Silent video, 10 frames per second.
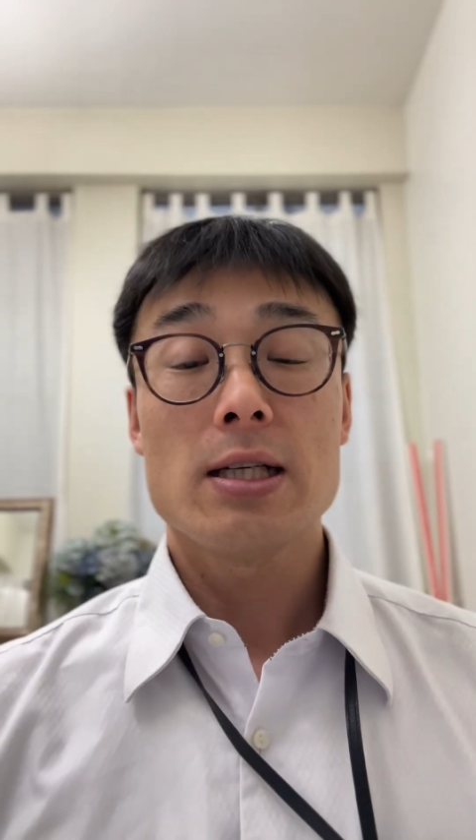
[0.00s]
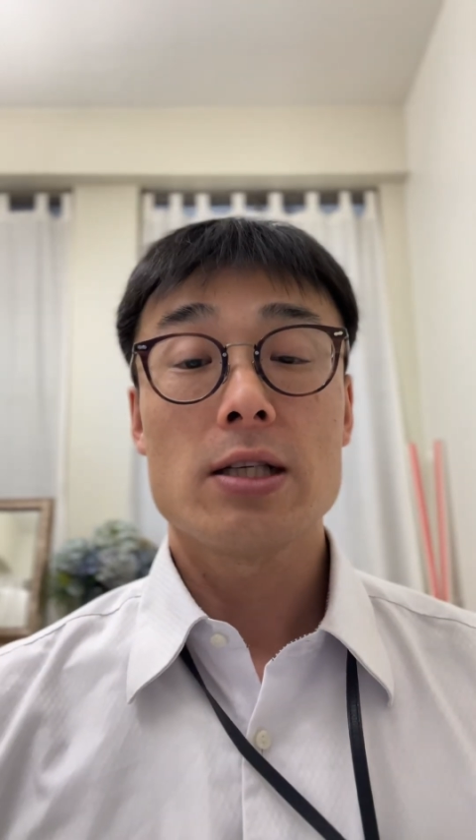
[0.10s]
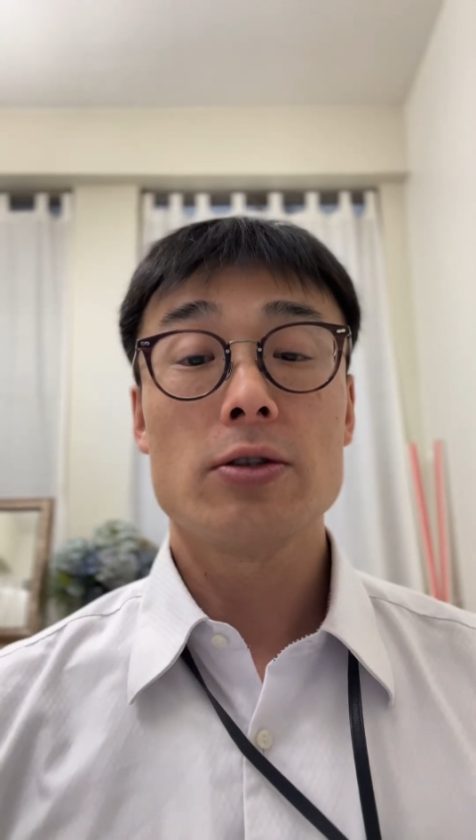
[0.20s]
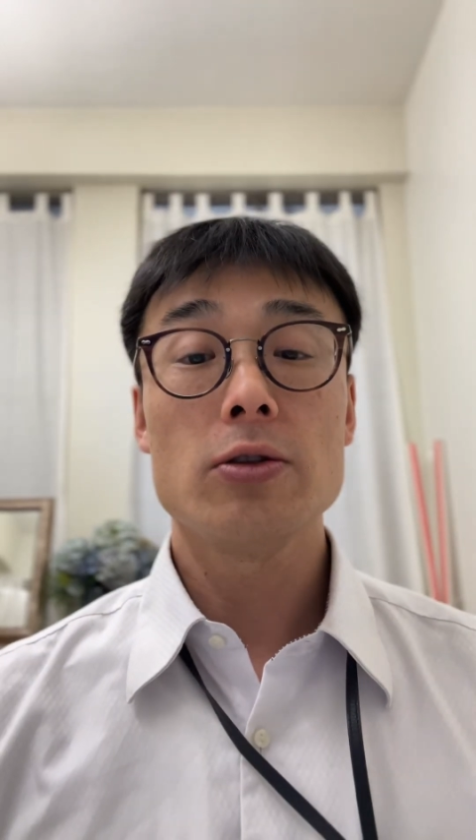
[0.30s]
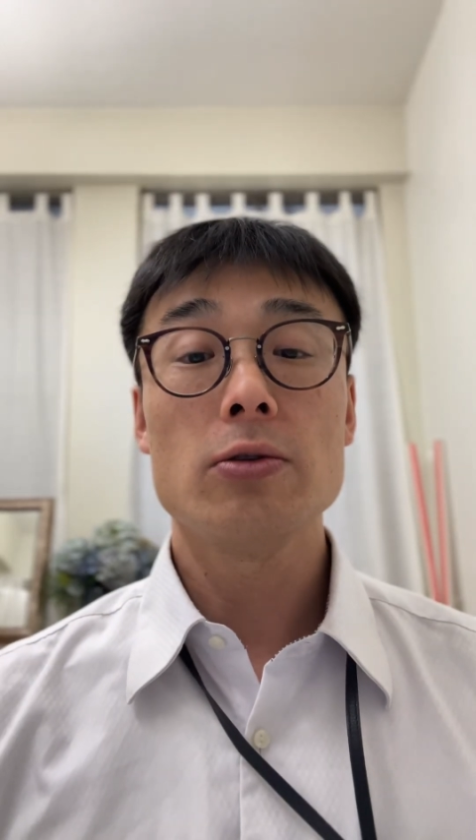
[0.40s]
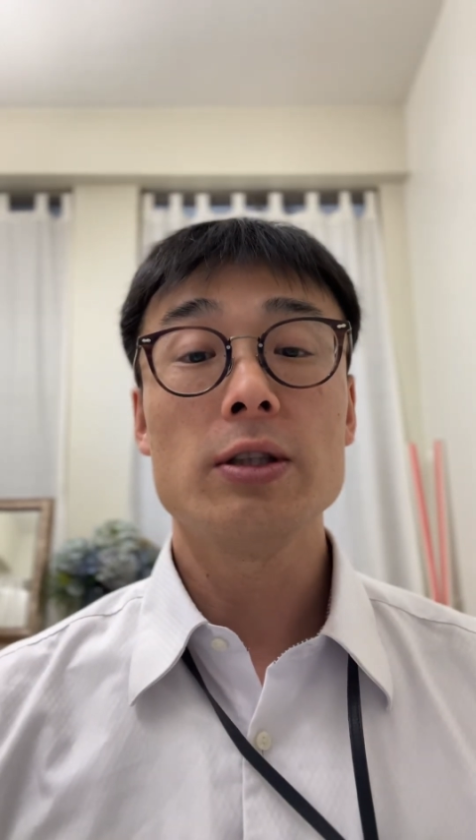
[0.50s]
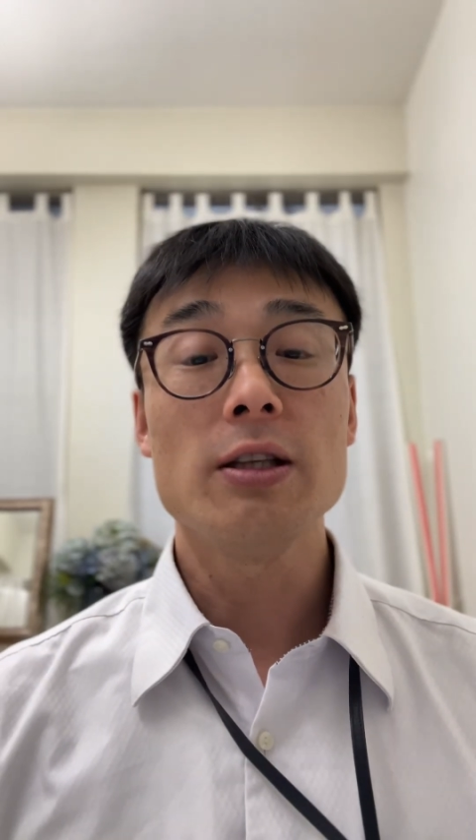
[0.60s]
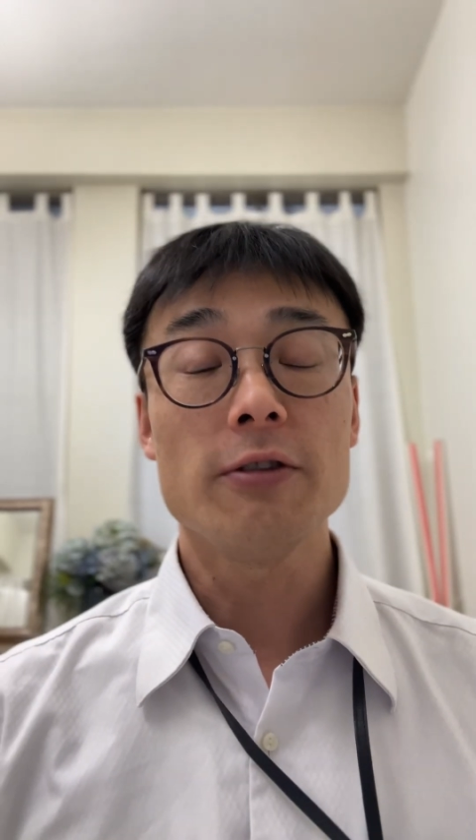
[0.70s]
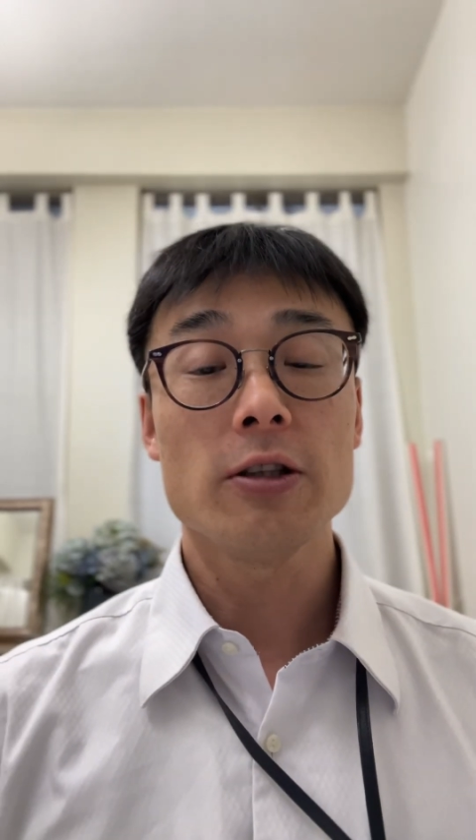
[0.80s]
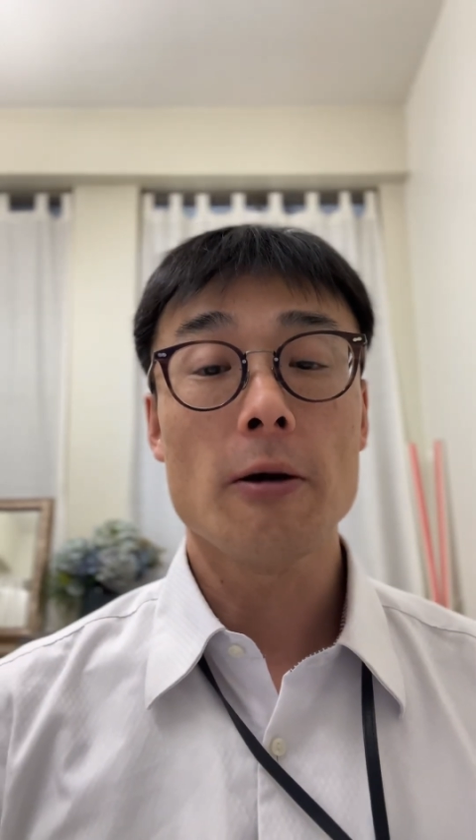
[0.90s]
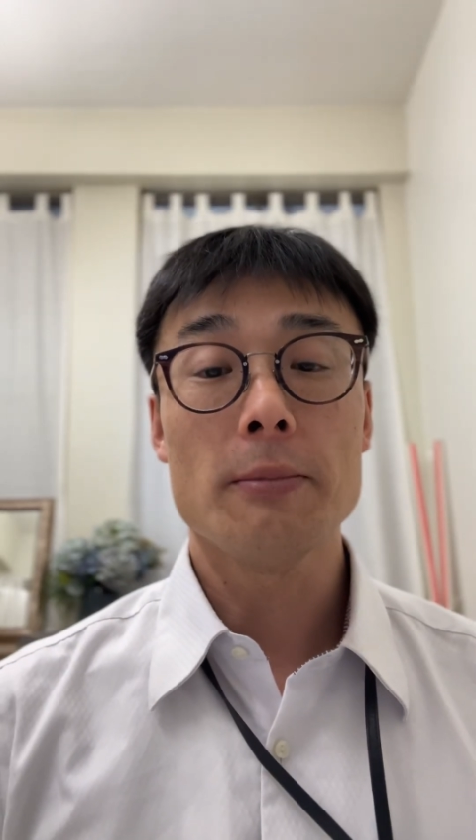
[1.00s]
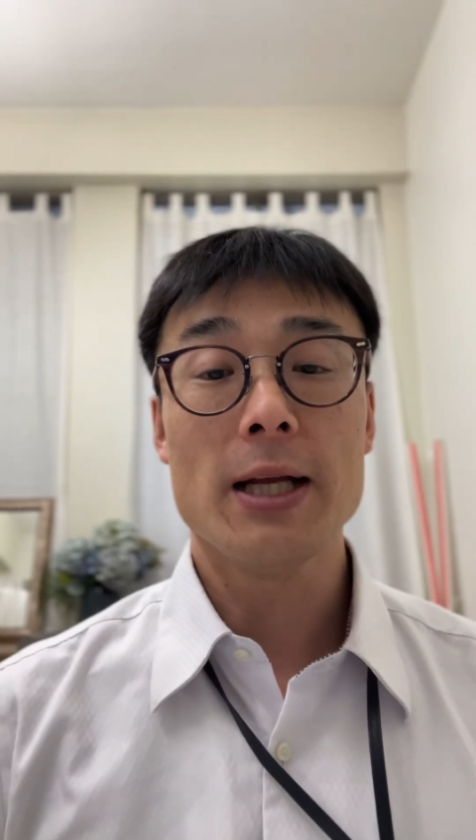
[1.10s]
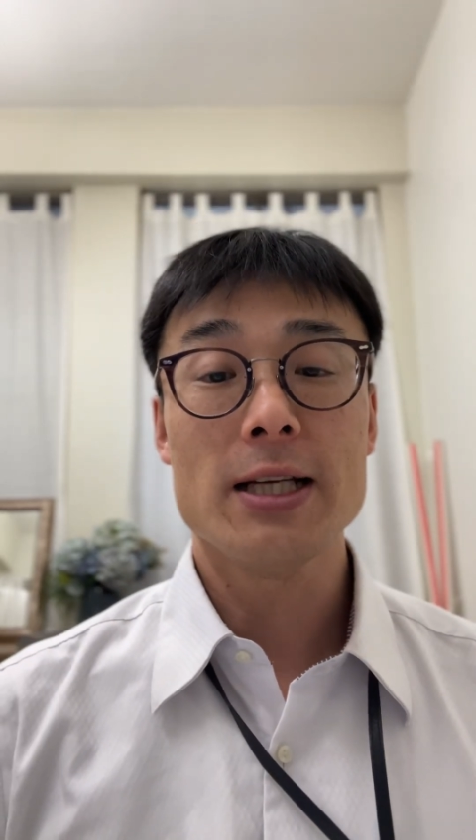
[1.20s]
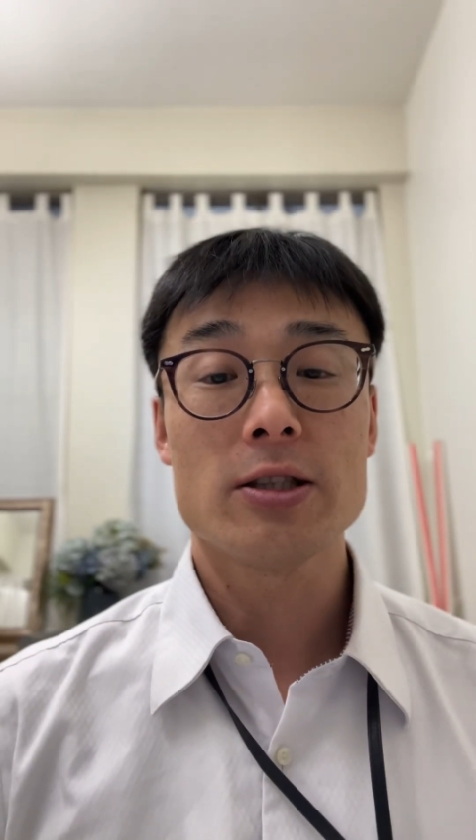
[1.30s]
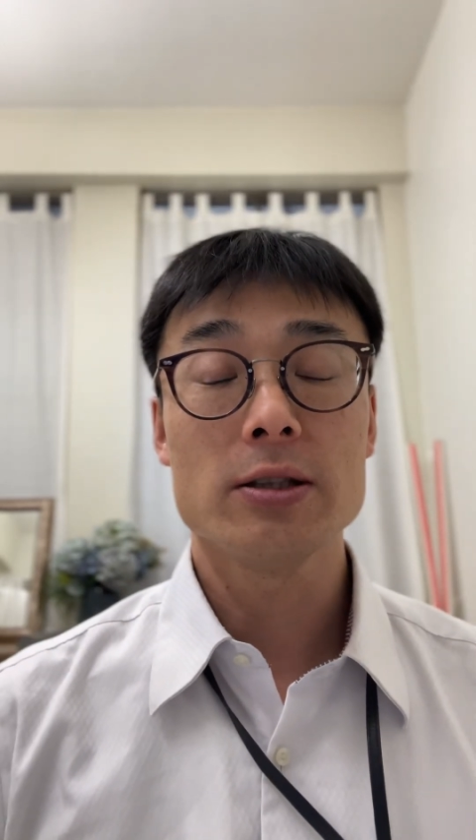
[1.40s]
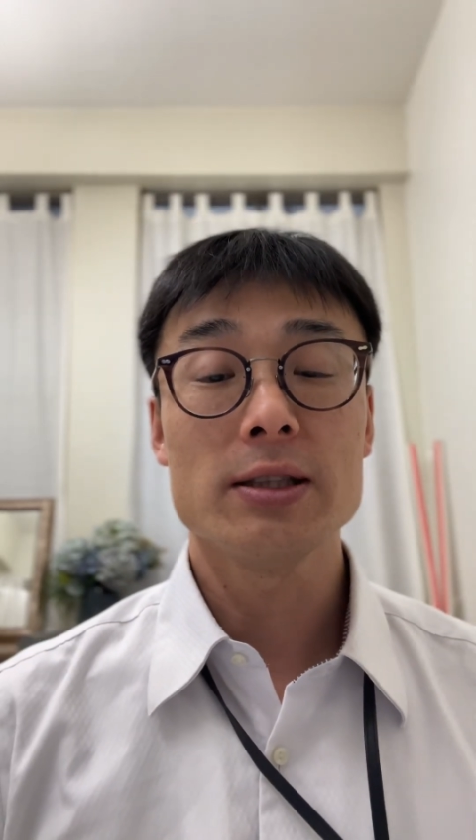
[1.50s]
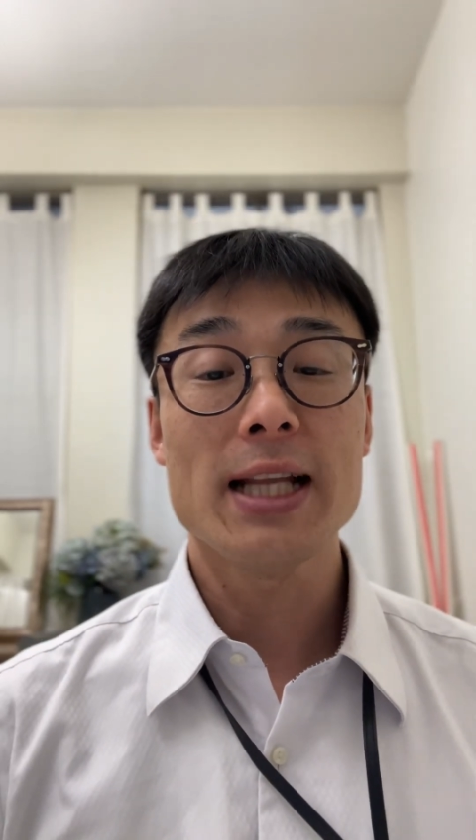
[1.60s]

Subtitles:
do a different combination.